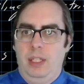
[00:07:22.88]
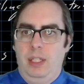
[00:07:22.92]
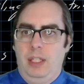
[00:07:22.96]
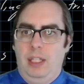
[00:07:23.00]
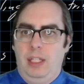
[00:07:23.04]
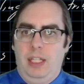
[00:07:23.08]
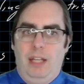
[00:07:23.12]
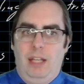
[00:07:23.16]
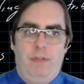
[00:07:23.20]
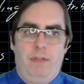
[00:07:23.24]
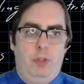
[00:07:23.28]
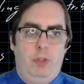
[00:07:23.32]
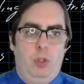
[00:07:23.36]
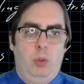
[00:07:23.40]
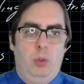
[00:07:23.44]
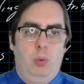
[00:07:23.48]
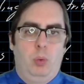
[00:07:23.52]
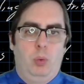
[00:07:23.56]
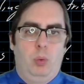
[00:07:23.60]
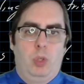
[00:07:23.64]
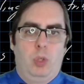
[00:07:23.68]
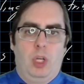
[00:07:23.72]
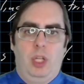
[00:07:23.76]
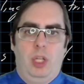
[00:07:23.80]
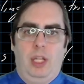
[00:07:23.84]
If
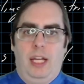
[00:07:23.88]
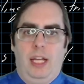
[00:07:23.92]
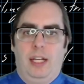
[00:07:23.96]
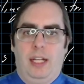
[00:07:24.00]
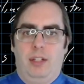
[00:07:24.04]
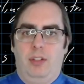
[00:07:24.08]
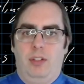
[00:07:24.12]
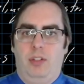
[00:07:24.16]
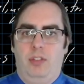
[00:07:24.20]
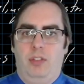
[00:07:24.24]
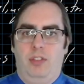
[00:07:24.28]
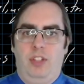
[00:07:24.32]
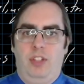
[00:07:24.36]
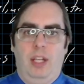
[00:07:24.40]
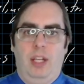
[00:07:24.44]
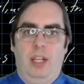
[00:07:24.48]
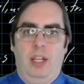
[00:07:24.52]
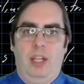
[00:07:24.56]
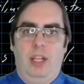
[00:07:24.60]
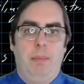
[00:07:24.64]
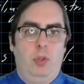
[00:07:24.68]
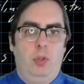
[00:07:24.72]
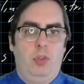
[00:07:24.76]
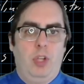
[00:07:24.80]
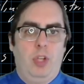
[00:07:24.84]
you collect
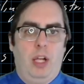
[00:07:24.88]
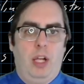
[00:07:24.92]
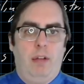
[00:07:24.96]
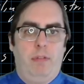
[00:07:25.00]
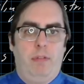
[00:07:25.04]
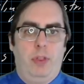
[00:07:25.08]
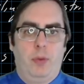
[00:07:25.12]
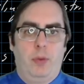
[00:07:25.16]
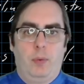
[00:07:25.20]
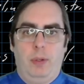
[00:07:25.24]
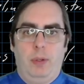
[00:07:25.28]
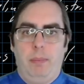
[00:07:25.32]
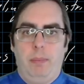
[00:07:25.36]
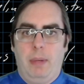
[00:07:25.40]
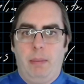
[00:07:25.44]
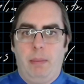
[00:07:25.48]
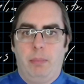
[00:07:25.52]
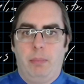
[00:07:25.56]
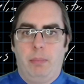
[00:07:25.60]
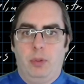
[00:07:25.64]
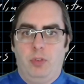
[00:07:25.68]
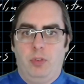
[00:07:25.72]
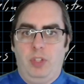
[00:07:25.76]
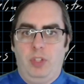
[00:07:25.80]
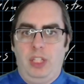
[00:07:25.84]
samples of 3
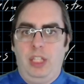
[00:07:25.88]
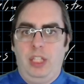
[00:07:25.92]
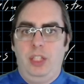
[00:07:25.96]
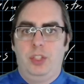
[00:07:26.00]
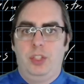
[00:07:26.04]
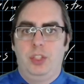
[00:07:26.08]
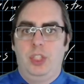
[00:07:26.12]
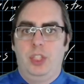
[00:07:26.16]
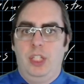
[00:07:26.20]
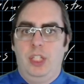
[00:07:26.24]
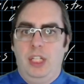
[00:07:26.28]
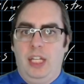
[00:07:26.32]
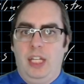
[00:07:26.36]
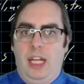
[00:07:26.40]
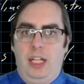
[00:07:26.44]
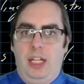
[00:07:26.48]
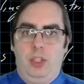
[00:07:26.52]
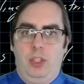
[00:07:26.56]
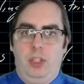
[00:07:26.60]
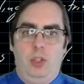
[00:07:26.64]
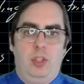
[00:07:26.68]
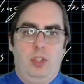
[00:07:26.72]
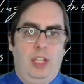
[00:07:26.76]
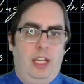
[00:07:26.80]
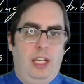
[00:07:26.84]
members each
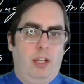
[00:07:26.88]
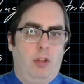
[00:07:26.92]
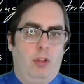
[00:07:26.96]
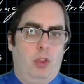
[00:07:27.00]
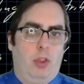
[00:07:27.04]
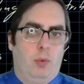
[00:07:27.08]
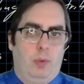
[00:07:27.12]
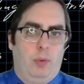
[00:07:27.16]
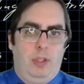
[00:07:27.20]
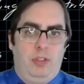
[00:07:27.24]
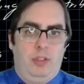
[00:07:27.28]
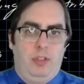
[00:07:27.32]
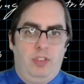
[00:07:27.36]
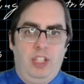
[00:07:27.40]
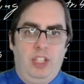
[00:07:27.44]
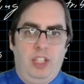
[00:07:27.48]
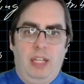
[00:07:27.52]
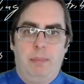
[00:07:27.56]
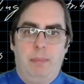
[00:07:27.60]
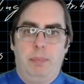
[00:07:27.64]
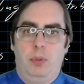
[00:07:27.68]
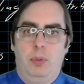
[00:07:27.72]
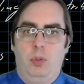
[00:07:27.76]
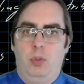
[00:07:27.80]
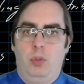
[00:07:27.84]
and you take 3
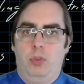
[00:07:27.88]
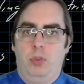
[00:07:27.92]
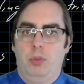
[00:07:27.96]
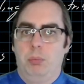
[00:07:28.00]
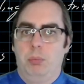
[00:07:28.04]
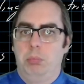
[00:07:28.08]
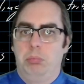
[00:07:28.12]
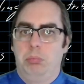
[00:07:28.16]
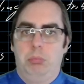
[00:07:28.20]
samples,